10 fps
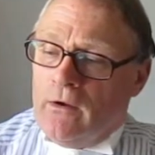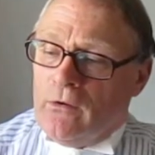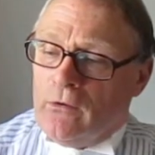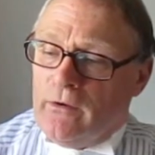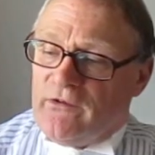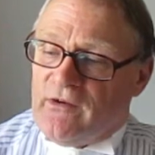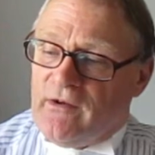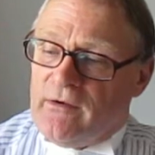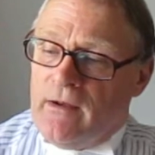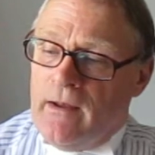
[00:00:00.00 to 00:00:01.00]
who is
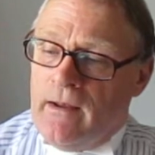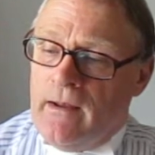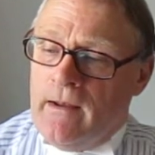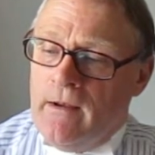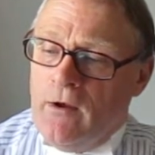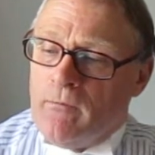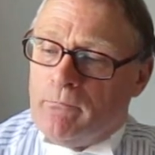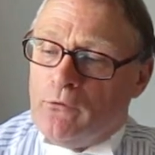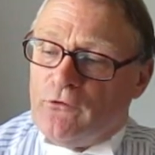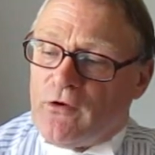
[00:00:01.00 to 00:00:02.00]
in
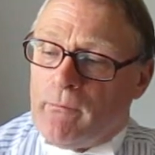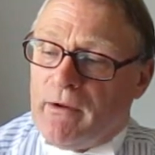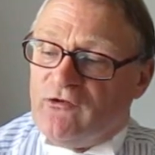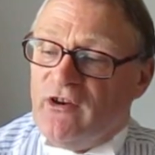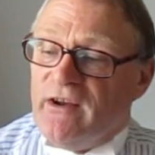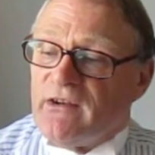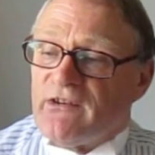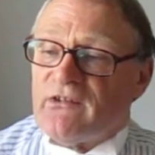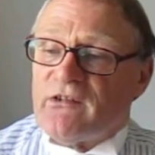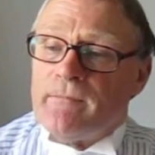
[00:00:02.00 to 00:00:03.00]
Punta
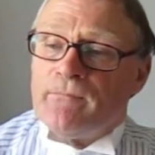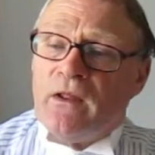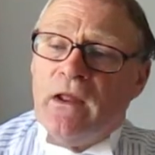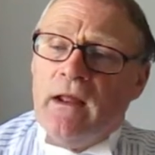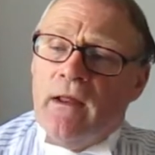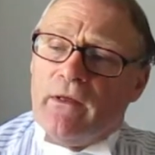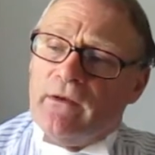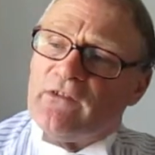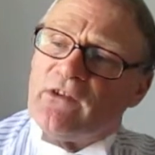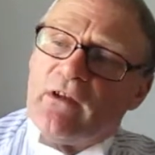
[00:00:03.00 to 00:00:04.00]
Pedinas. Then
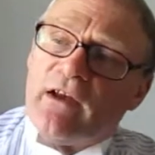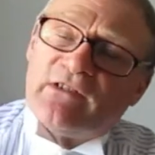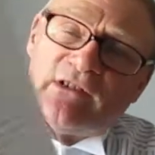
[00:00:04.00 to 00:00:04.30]
there's a nice